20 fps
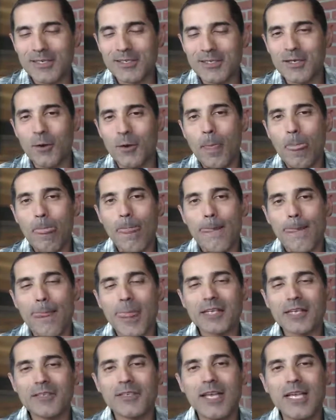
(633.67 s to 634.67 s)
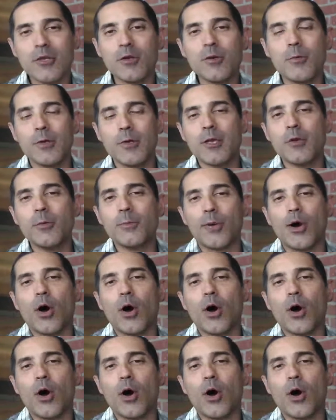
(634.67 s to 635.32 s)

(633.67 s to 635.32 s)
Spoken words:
And so let's say you